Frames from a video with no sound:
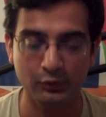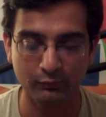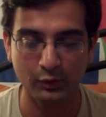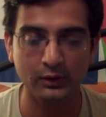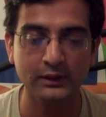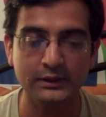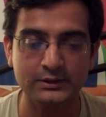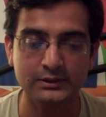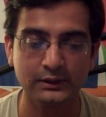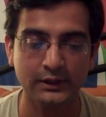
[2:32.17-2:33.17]
So I've got a
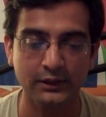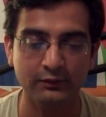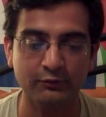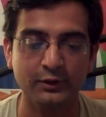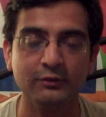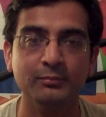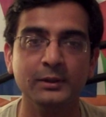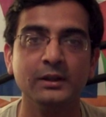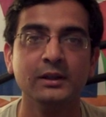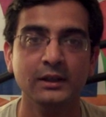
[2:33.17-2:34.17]
list here in front of
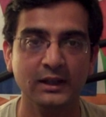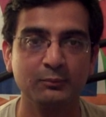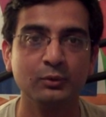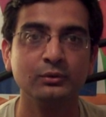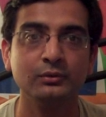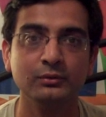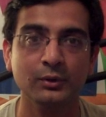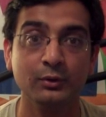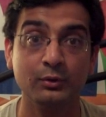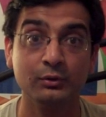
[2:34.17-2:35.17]
me and I'm going
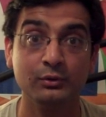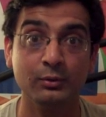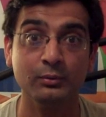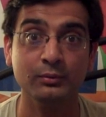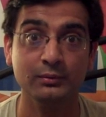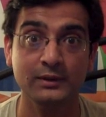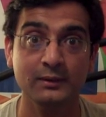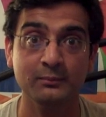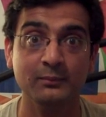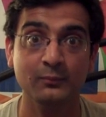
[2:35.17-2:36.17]
to go through
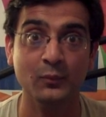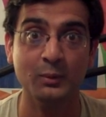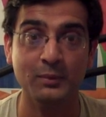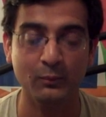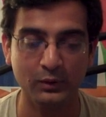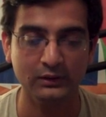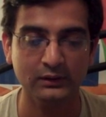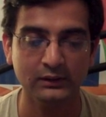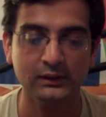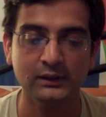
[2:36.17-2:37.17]
them one by one.
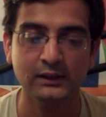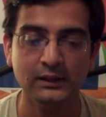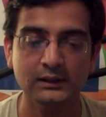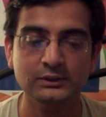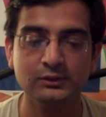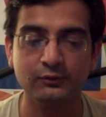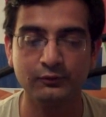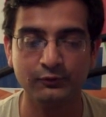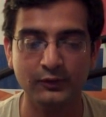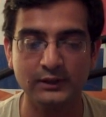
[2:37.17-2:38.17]
So
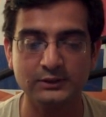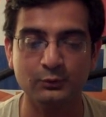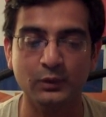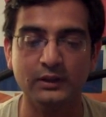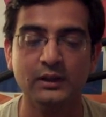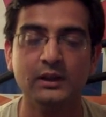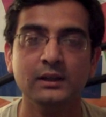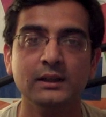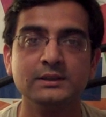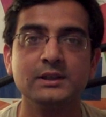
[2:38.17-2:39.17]
first one,
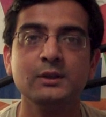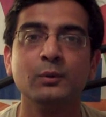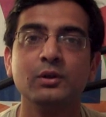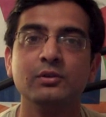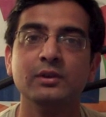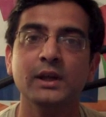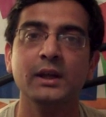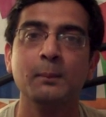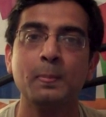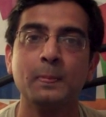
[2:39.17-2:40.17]
let's say you want to
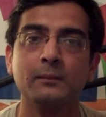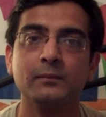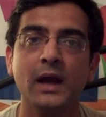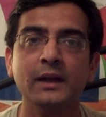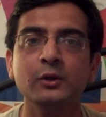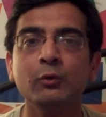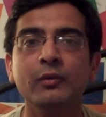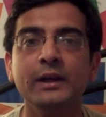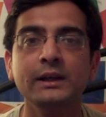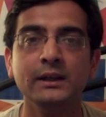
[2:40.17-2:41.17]
say I know
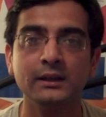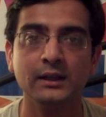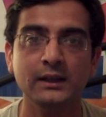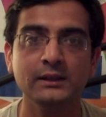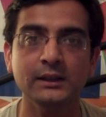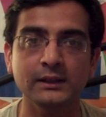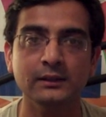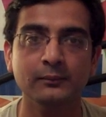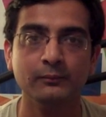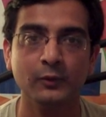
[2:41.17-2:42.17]
very little Hindi.
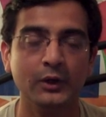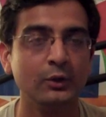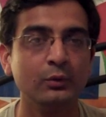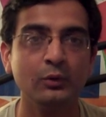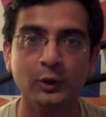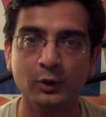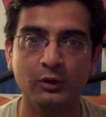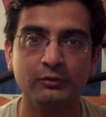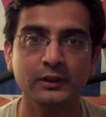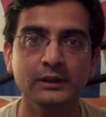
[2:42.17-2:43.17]
I don't know a
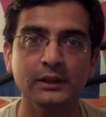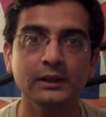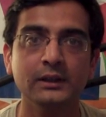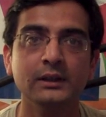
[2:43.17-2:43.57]
lot of Hindi.